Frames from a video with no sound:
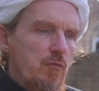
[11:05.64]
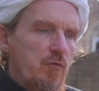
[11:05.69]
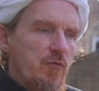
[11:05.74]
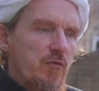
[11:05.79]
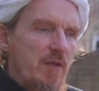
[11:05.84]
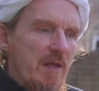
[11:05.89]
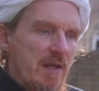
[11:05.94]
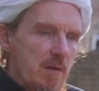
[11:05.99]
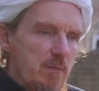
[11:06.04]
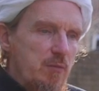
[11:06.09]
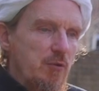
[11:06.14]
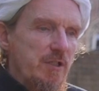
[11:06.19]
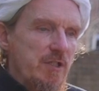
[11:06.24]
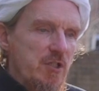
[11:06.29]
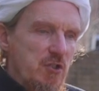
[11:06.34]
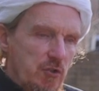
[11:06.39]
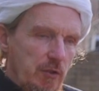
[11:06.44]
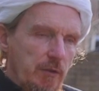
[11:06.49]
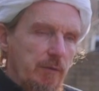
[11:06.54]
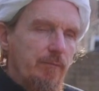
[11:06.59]

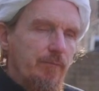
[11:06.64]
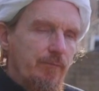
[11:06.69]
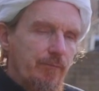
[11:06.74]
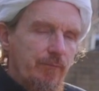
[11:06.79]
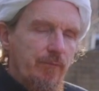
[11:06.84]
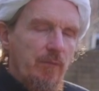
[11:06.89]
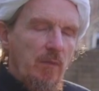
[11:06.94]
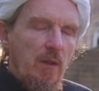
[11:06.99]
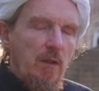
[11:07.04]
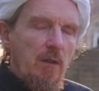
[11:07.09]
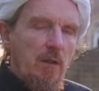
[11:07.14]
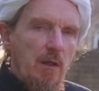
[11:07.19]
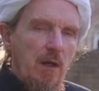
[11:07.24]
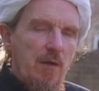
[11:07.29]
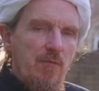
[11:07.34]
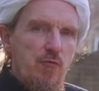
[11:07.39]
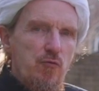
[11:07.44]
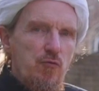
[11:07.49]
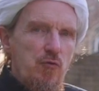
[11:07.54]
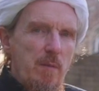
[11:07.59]
celebration
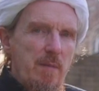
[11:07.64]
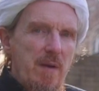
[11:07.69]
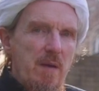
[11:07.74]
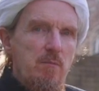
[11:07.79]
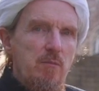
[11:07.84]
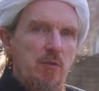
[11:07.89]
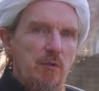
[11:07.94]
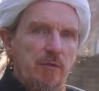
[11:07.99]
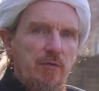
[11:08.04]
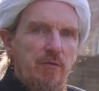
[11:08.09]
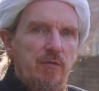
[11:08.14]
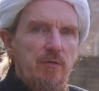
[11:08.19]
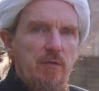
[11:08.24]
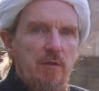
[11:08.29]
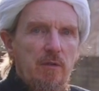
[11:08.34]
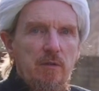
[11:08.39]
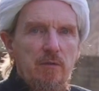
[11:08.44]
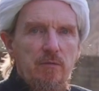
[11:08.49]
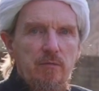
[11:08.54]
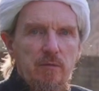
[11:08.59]
of the remembrance
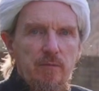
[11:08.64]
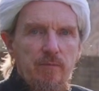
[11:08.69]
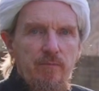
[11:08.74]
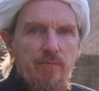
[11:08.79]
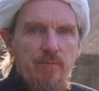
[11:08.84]
of